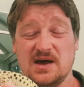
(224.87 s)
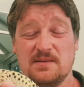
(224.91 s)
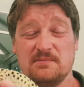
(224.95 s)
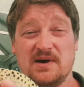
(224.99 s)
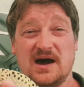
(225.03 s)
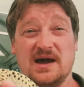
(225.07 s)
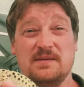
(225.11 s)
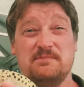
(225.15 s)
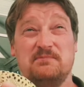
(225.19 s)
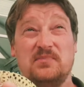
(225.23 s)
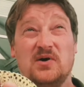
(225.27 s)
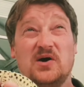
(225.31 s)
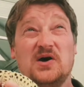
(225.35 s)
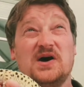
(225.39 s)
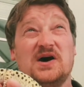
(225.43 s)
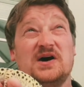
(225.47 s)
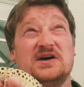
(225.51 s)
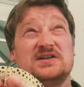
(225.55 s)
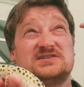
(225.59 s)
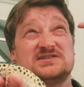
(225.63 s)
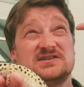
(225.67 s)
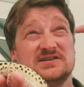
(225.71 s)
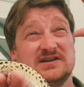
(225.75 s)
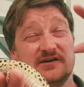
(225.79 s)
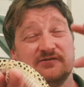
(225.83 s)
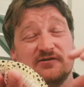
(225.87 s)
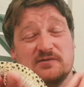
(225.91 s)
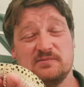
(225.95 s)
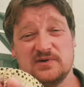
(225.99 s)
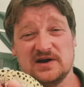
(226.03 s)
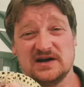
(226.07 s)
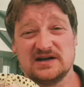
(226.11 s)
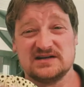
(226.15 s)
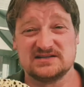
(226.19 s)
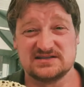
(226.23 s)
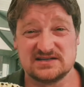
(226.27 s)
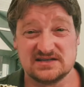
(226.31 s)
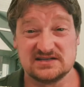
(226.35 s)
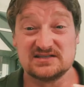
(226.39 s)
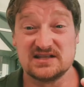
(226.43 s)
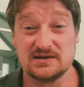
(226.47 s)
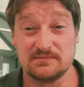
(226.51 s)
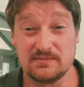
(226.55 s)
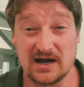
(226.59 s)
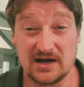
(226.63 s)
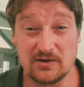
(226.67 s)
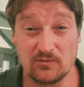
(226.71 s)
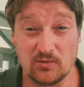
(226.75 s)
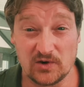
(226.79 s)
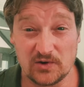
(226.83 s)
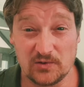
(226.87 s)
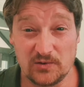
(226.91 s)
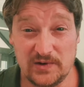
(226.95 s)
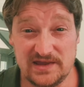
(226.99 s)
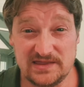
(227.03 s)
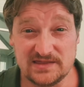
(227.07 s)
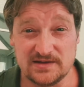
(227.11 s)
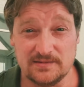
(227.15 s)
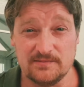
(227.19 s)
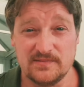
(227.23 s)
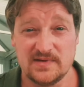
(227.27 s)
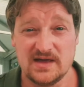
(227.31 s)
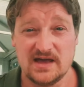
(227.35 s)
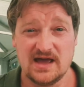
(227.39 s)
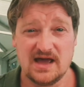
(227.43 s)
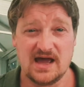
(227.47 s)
by birds and other predators that might want to eat them.